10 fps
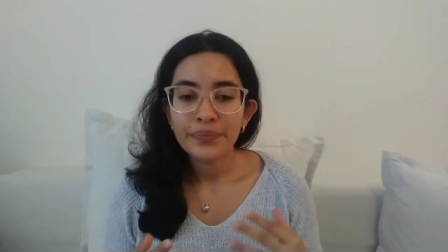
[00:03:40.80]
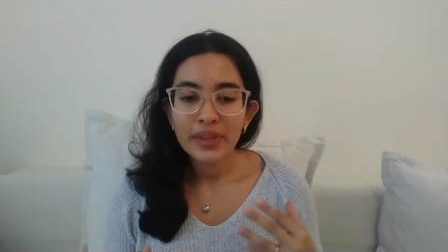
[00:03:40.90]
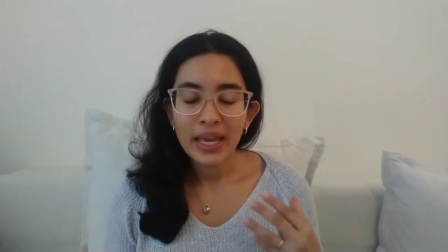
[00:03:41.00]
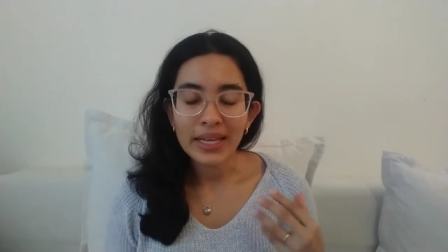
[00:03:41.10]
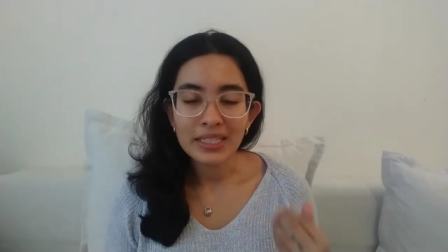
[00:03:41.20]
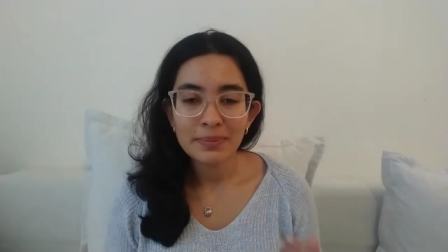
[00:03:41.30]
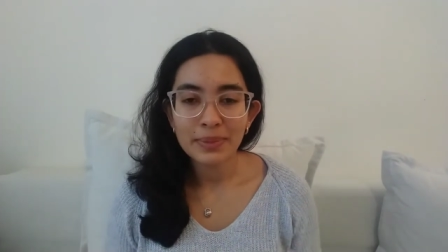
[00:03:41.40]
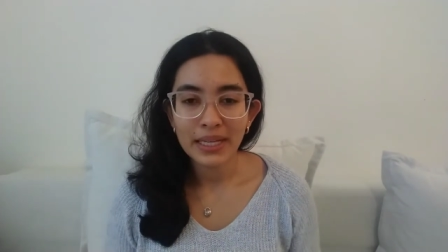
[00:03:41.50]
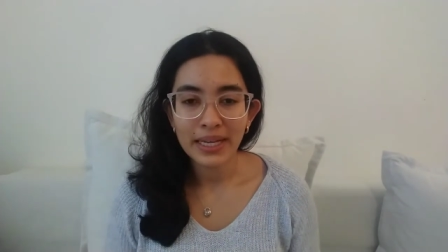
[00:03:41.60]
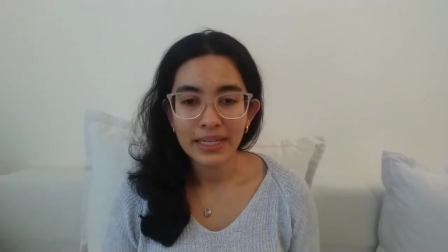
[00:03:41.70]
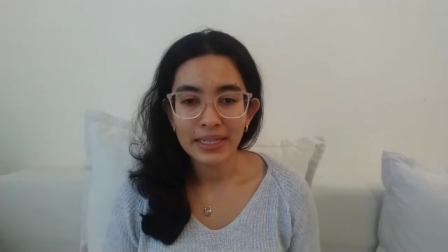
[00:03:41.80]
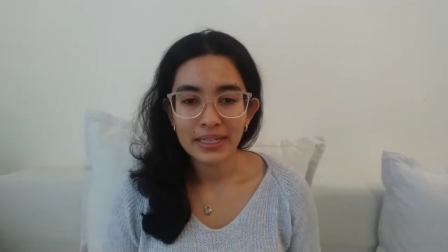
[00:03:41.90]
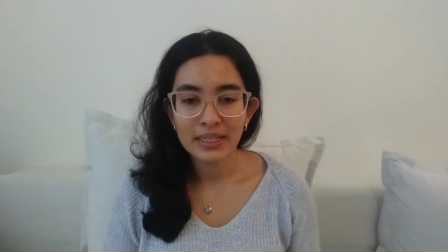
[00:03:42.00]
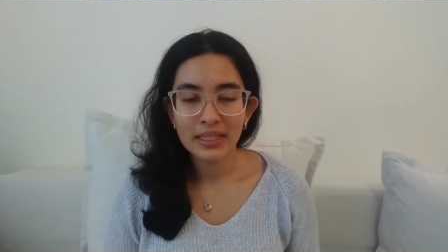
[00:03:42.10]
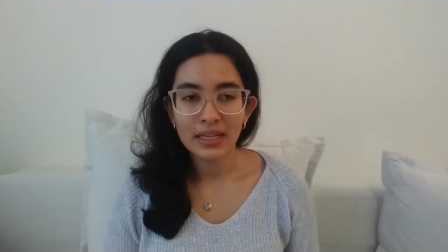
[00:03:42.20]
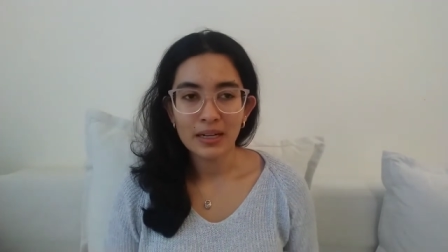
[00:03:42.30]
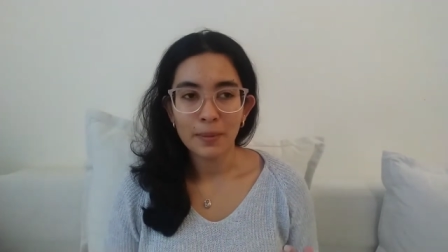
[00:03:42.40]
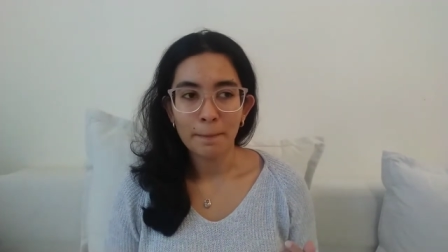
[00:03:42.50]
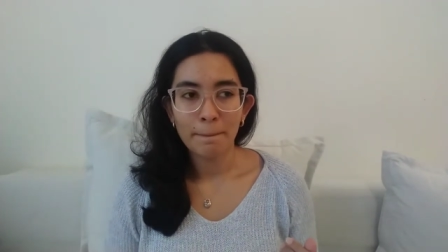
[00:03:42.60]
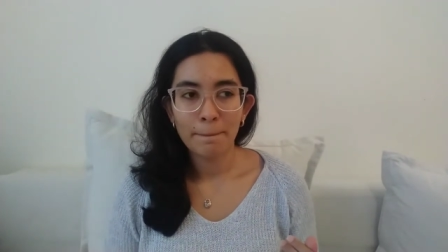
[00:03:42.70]
explained
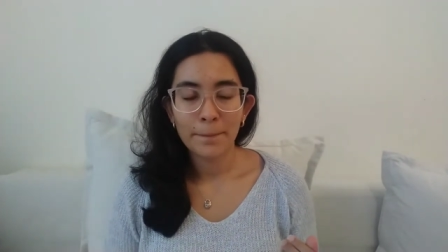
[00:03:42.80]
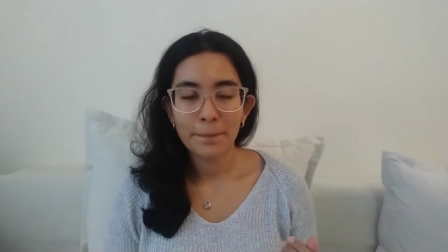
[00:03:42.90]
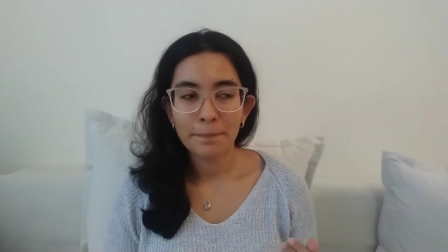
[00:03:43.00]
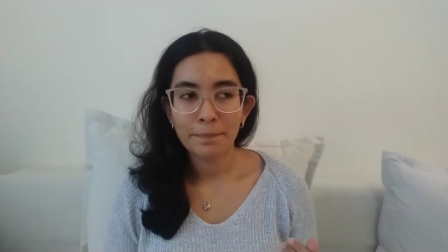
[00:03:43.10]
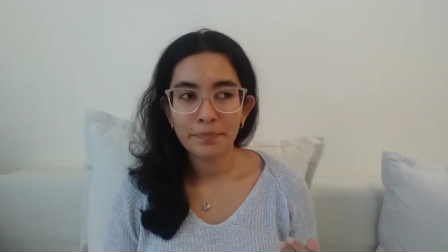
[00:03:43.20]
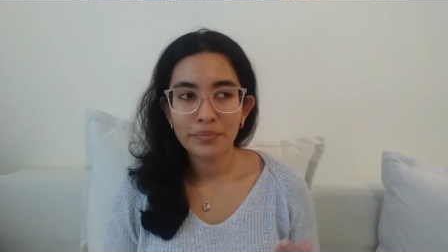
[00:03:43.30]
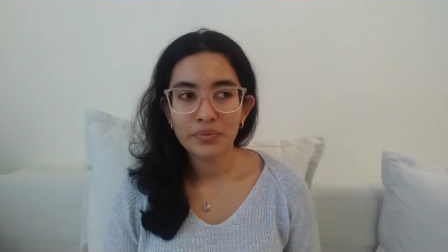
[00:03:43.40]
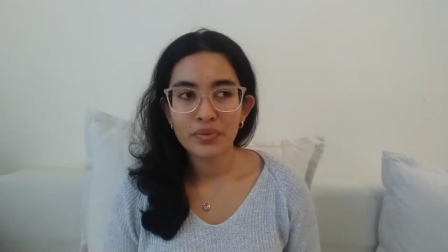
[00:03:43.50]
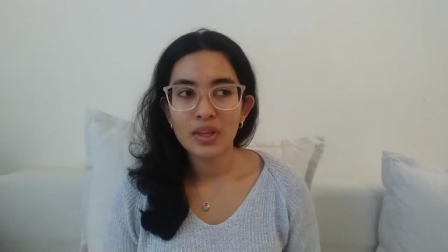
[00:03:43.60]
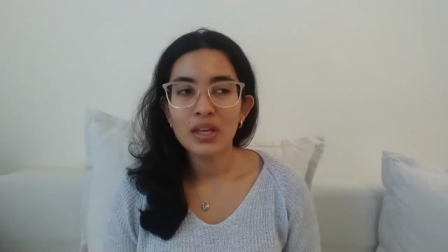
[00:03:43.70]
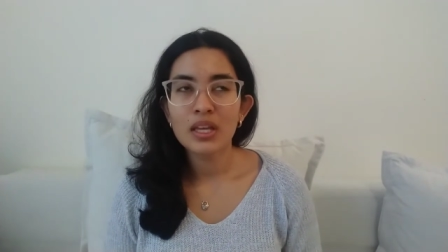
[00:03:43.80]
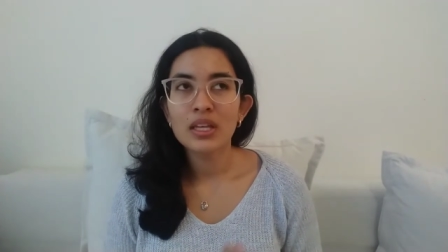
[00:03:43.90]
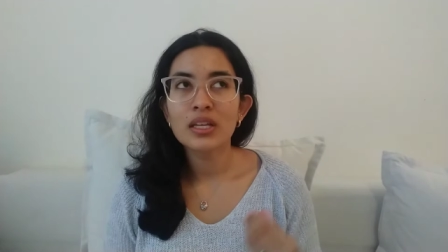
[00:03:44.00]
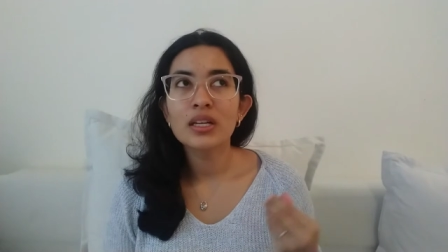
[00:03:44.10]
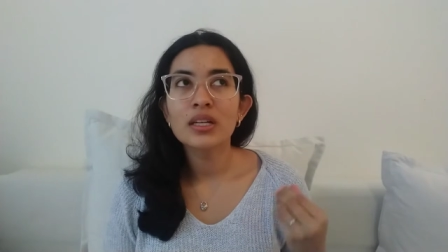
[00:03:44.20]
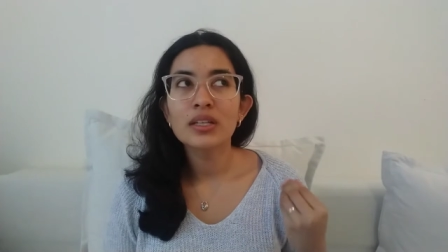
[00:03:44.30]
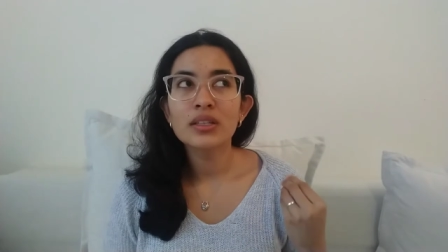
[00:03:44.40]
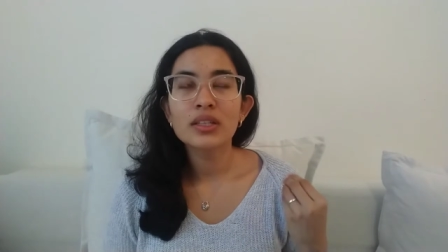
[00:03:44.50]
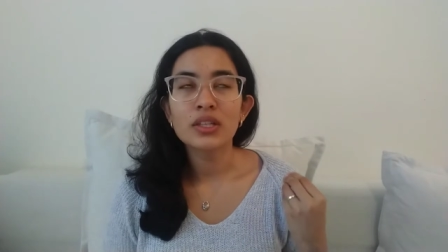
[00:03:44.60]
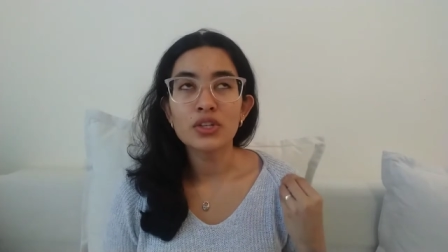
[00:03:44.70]

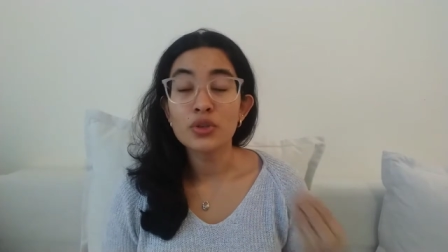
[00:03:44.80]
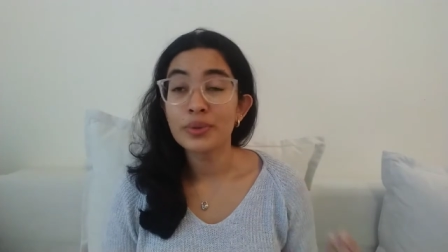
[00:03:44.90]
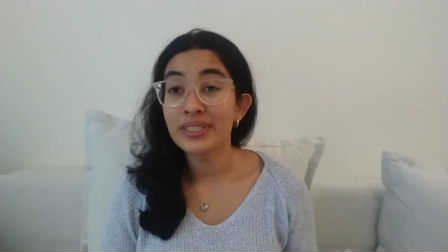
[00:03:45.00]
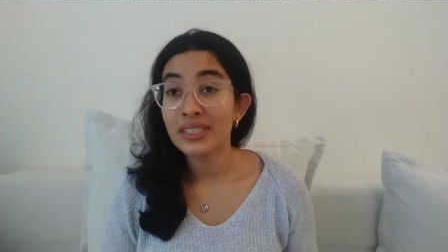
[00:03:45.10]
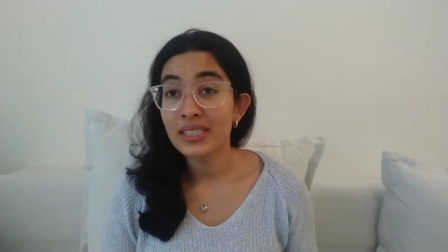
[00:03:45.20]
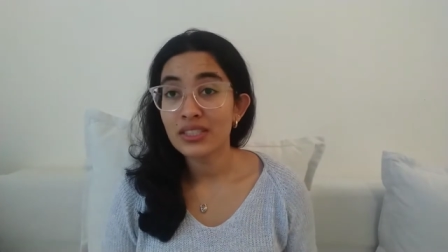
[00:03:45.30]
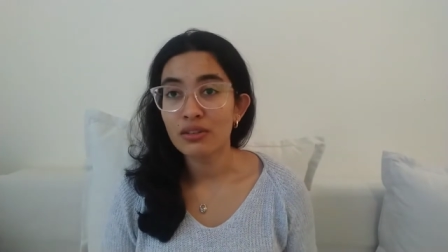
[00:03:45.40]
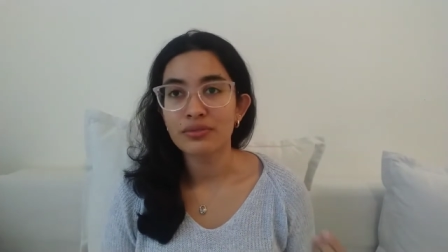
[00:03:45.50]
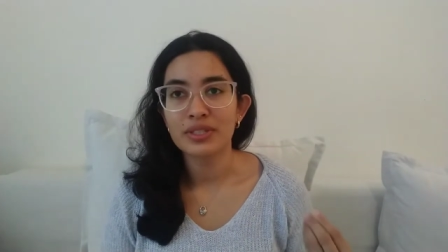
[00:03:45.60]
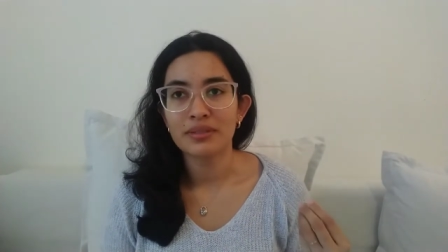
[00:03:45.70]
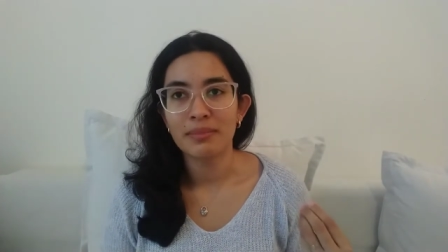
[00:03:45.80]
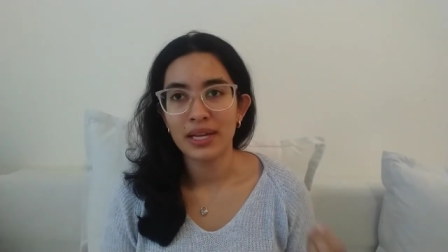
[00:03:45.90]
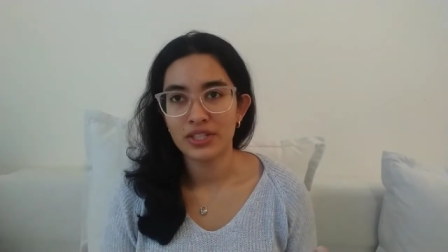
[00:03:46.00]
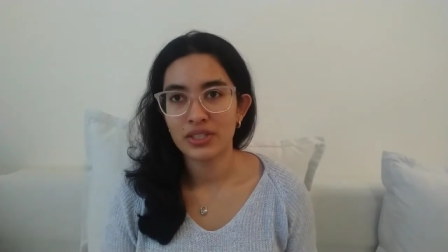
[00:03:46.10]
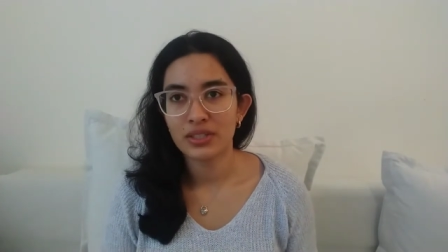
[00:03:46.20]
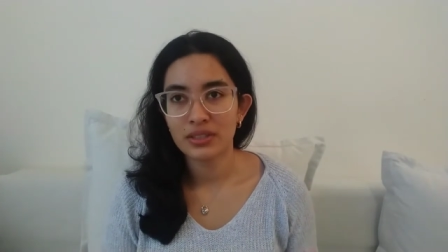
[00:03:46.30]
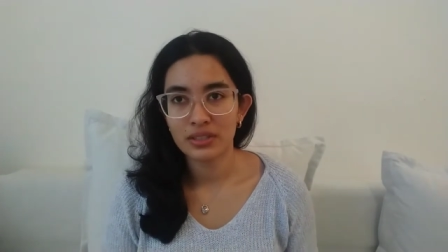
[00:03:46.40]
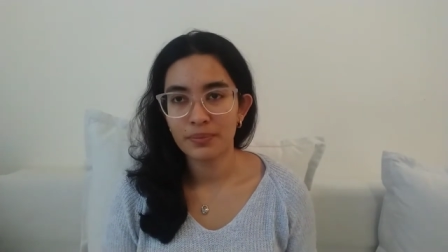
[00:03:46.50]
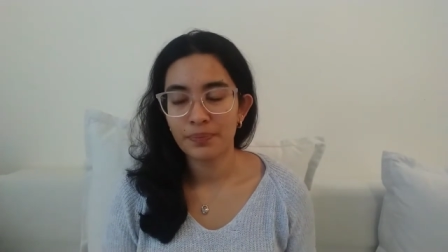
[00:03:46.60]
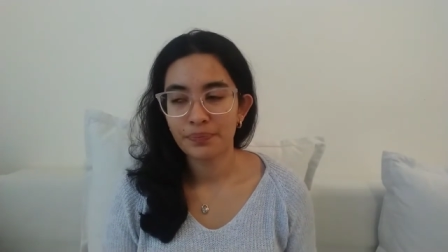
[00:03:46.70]
the nuances of this magic system.